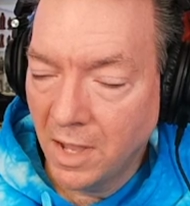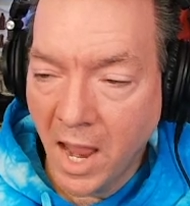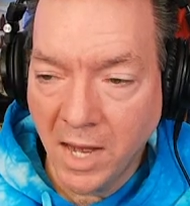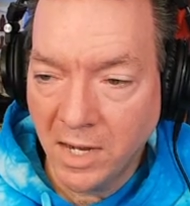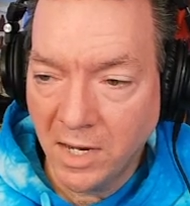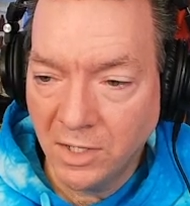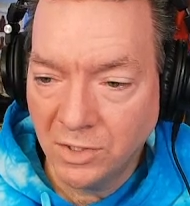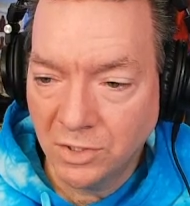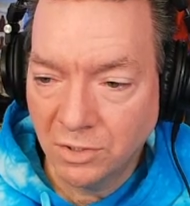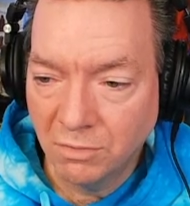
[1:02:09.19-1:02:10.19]

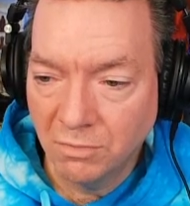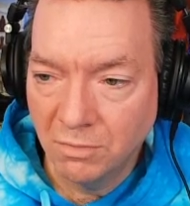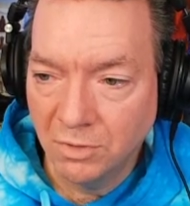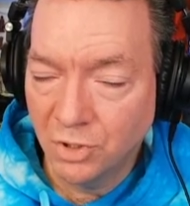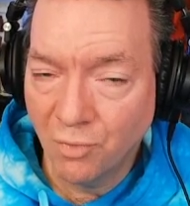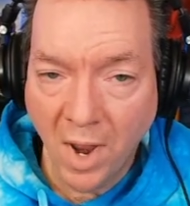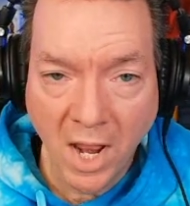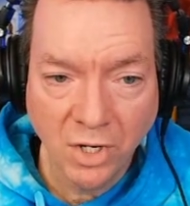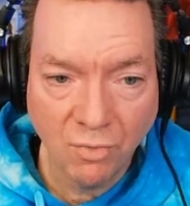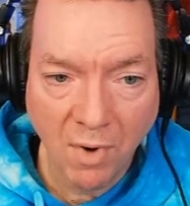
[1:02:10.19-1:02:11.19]
80s,
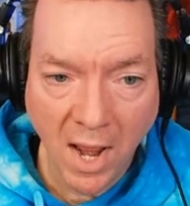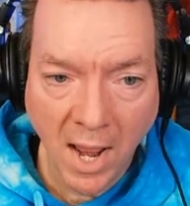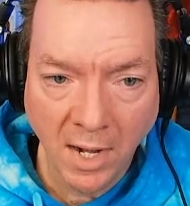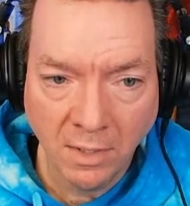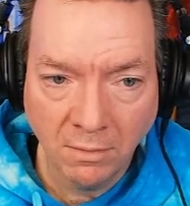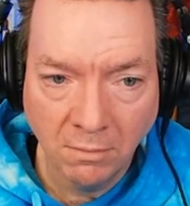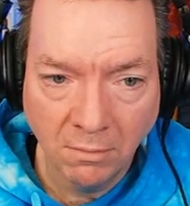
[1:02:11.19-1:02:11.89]
Duran Duran,